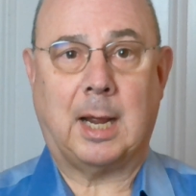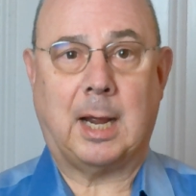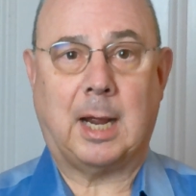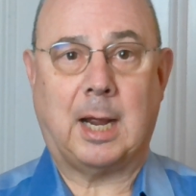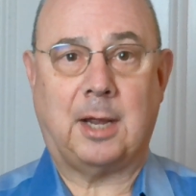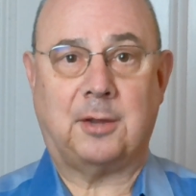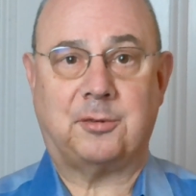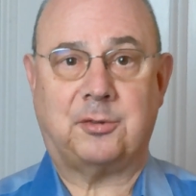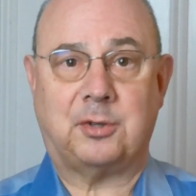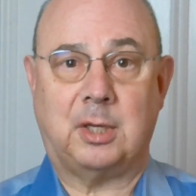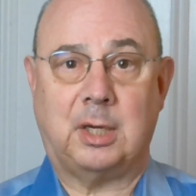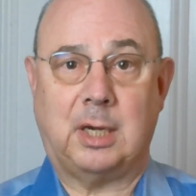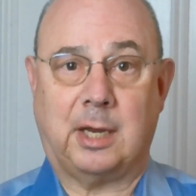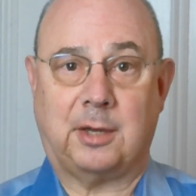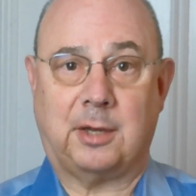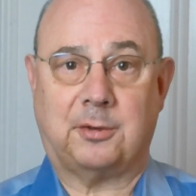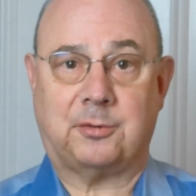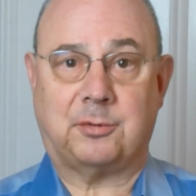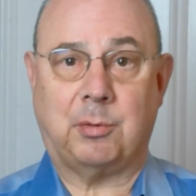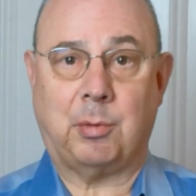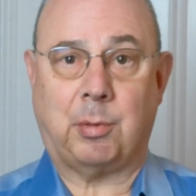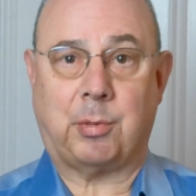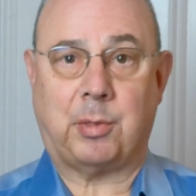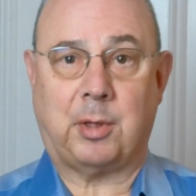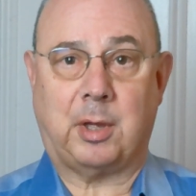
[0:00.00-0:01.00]
As in
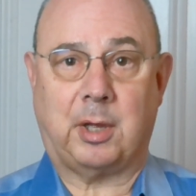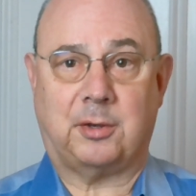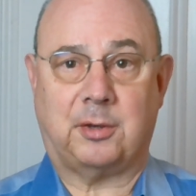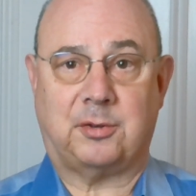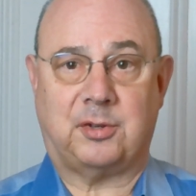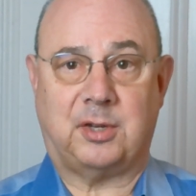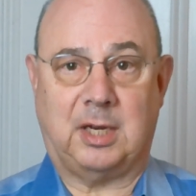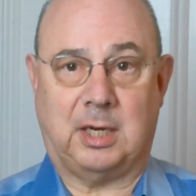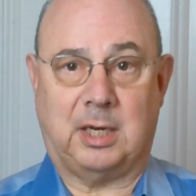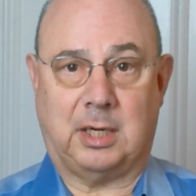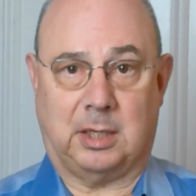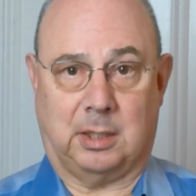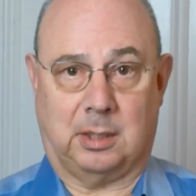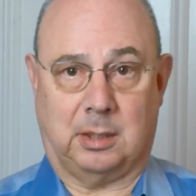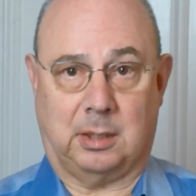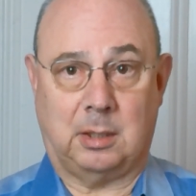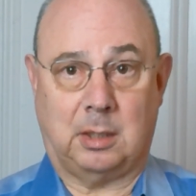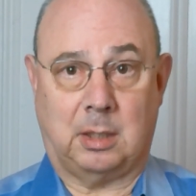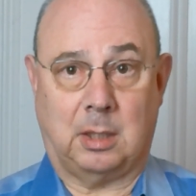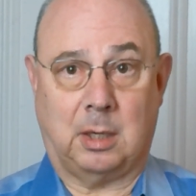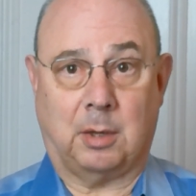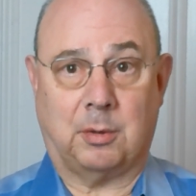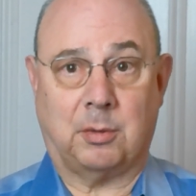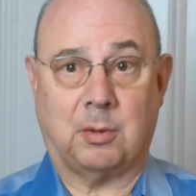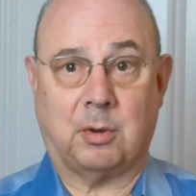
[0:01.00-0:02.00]
lesson 13,
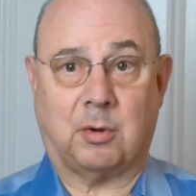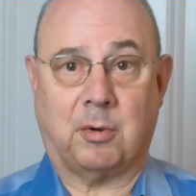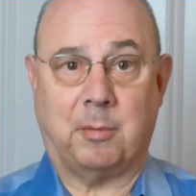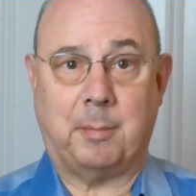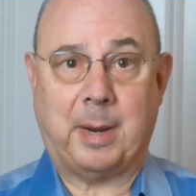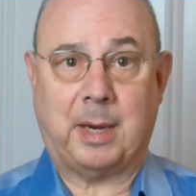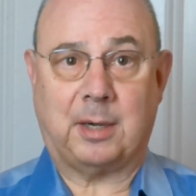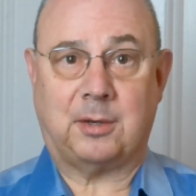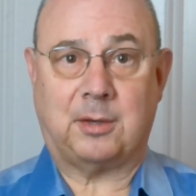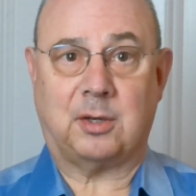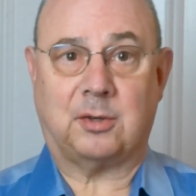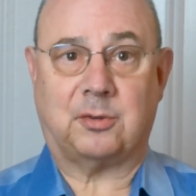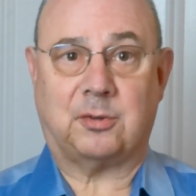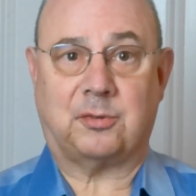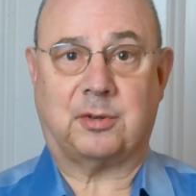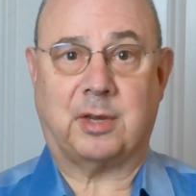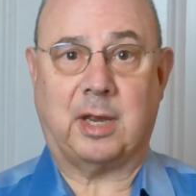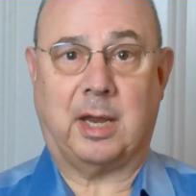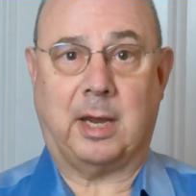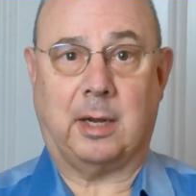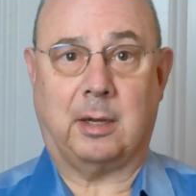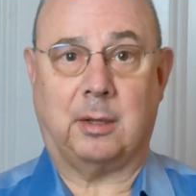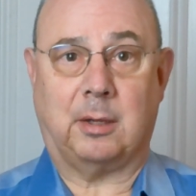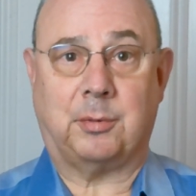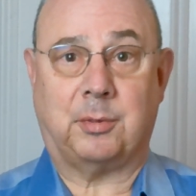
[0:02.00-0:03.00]
the chromatic
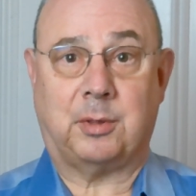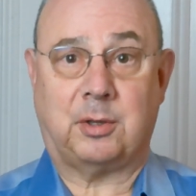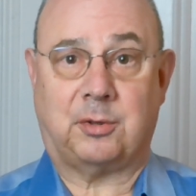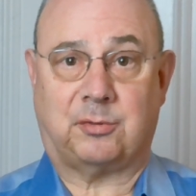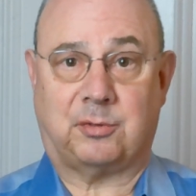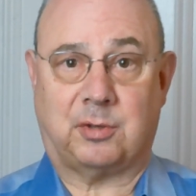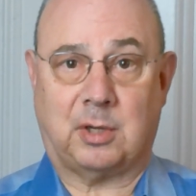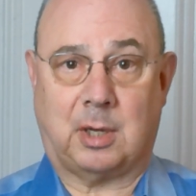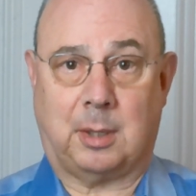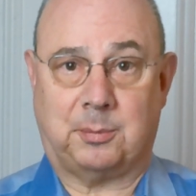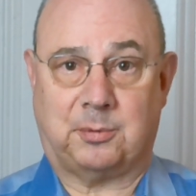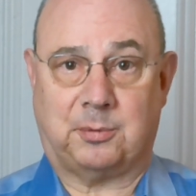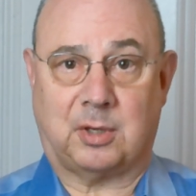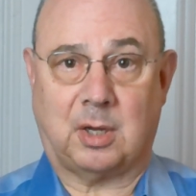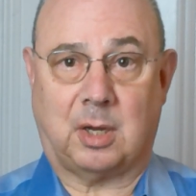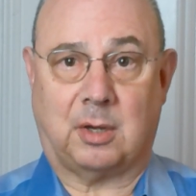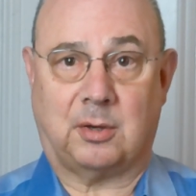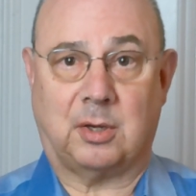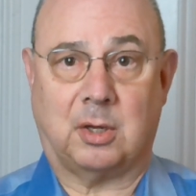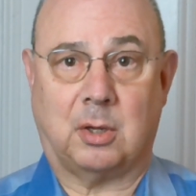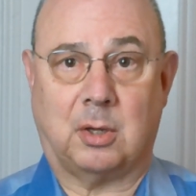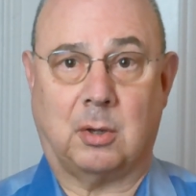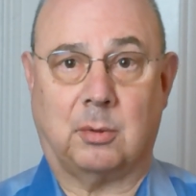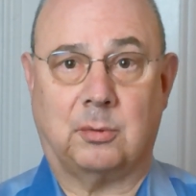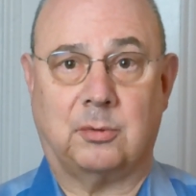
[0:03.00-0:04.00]
scale, this time
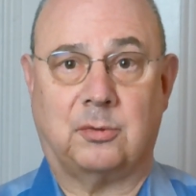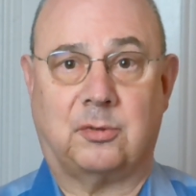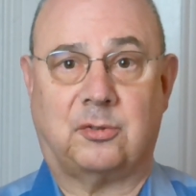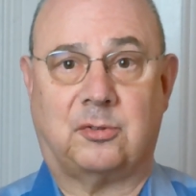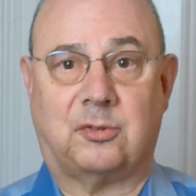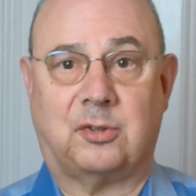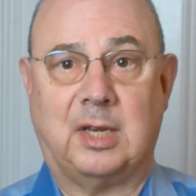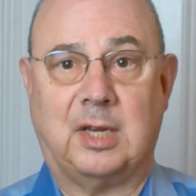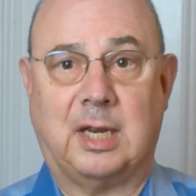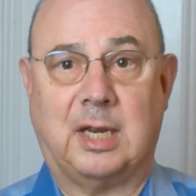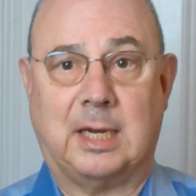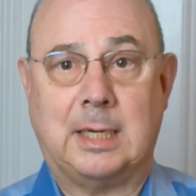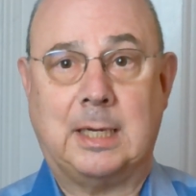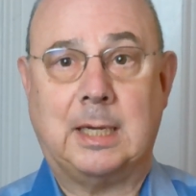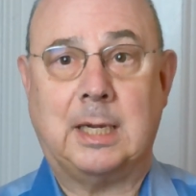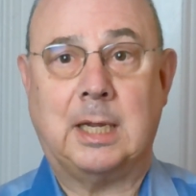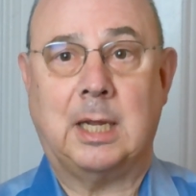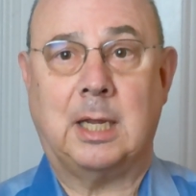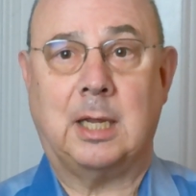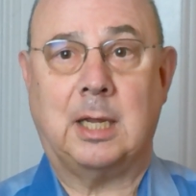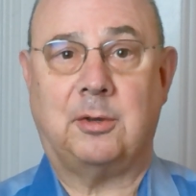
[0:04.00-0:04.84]
starting on C,